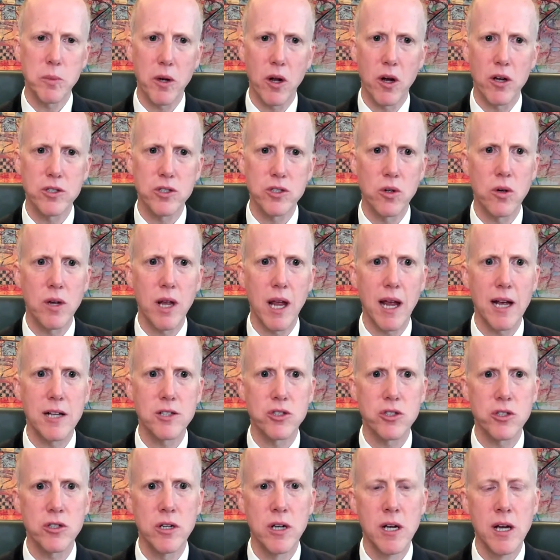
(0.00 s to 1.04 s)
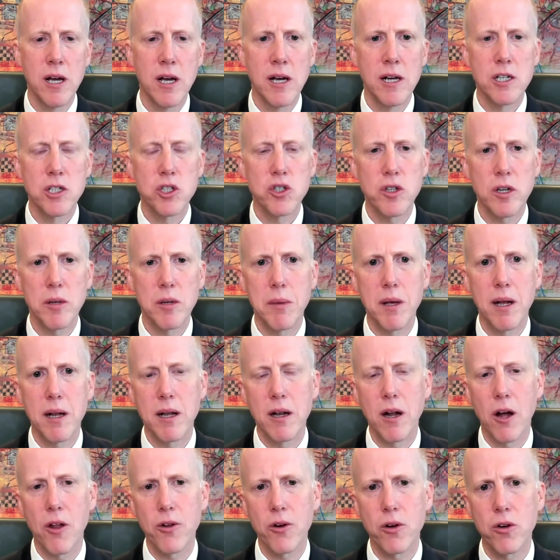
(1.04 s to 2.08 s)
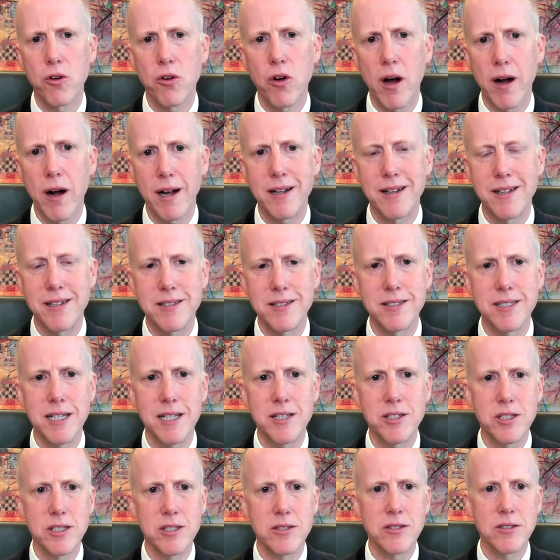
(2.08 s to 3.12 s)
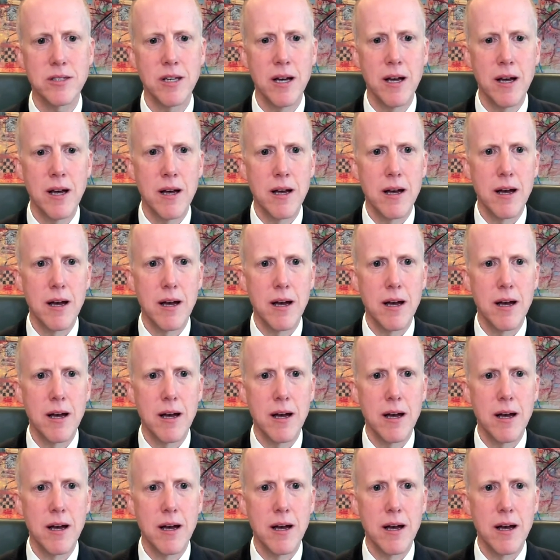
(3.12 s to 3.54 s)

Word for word: but also cancer treatment and other chronic diseases,